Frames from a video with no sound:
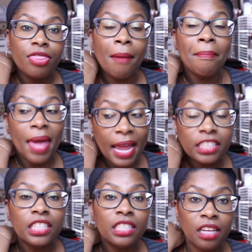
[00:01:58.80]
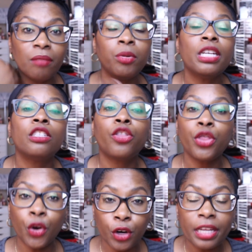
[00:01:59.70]
The magic number is
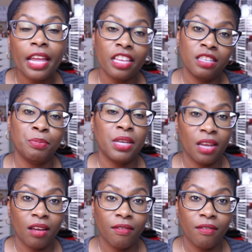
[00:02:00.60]
thirty S P